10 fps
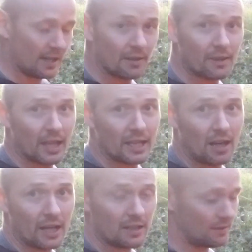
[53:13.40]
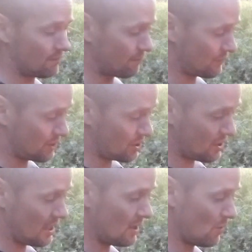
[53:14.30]
Then I'd
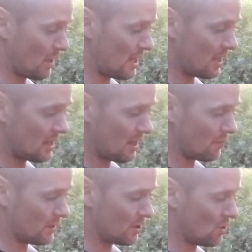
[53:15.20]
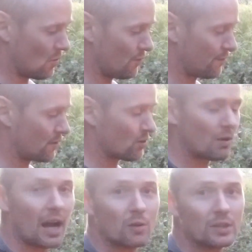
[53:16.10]
sneak away and I would go for a
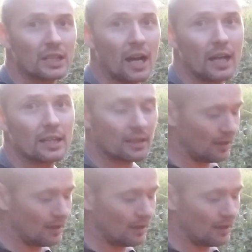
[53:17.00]
round and hunt.